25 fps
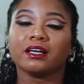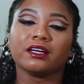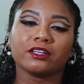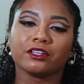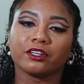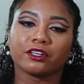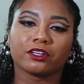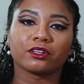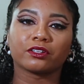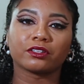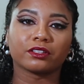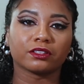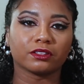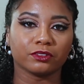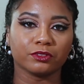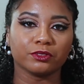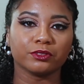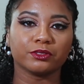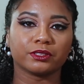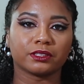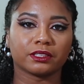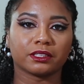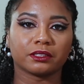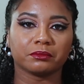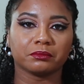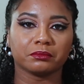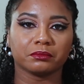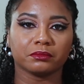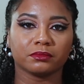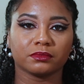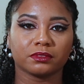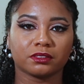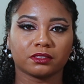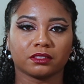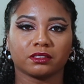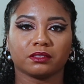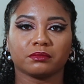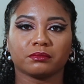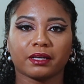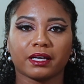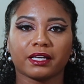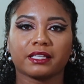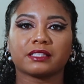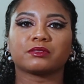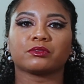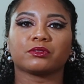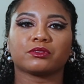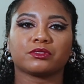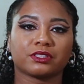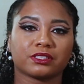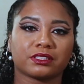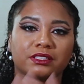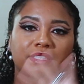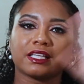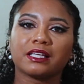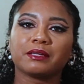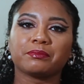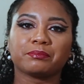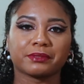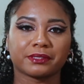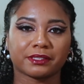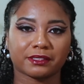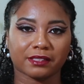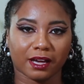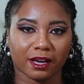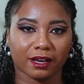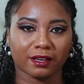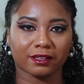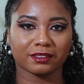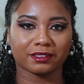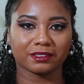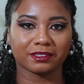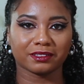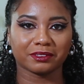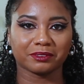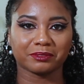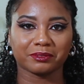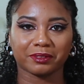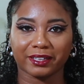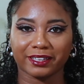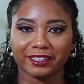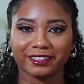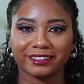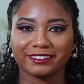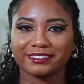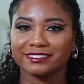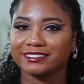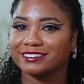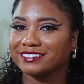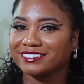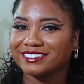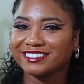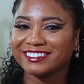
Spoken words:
You're gonna lose them, so you might as well just keep a stock, right?